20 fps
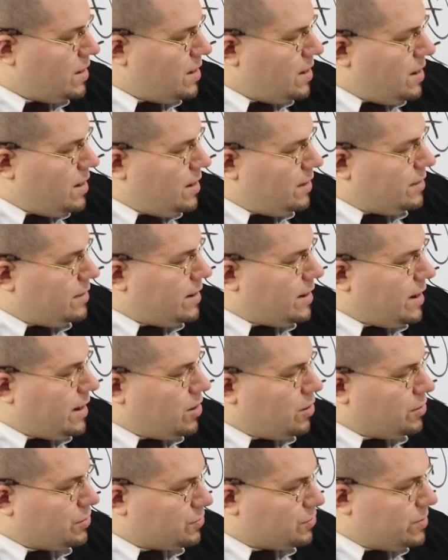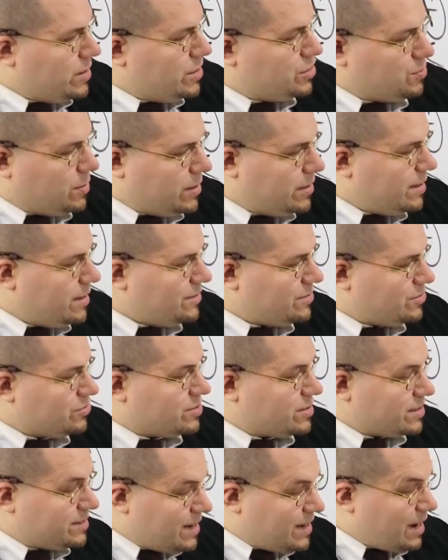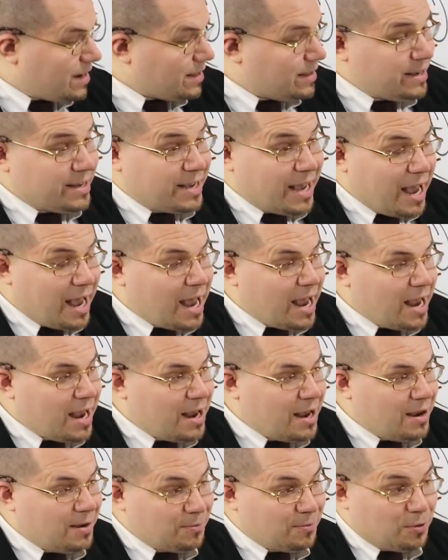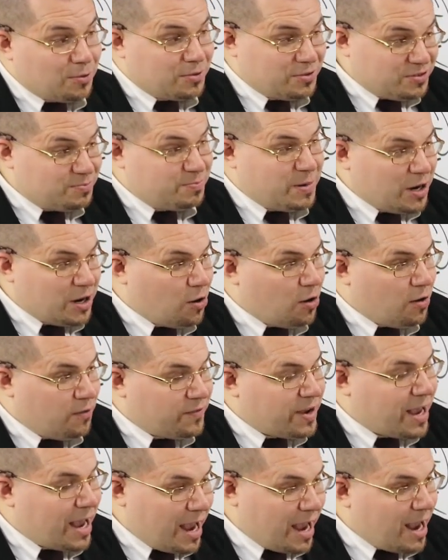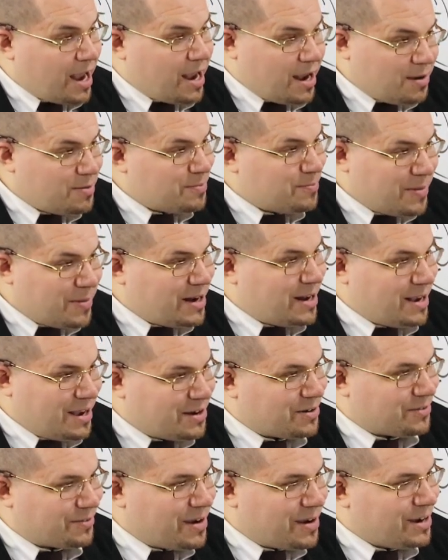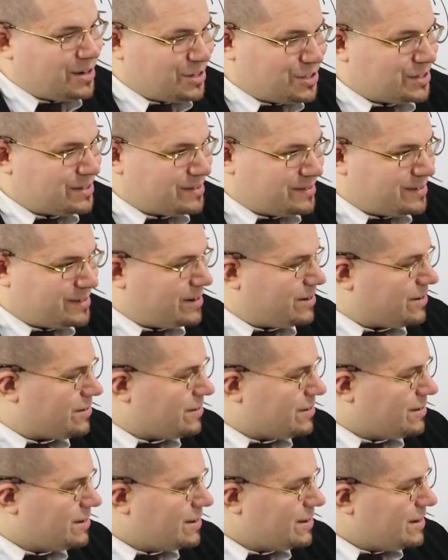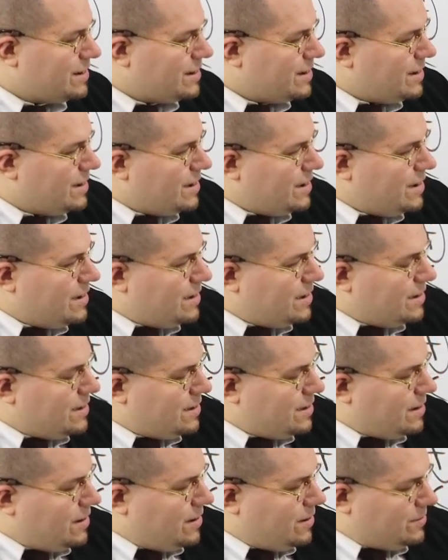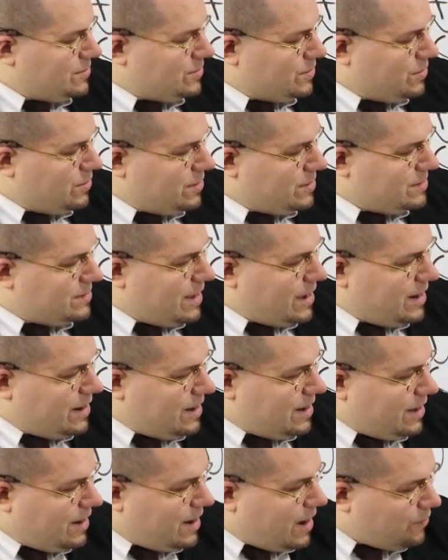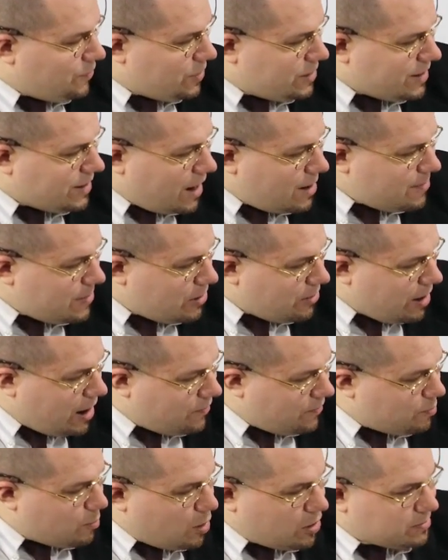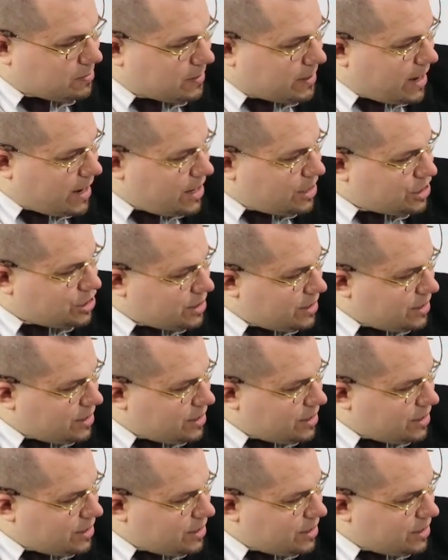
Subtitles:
Then I go through each one of these. There's exactly k, well, there's big O of k many iterations here. So notice that in every time here I have multiplication and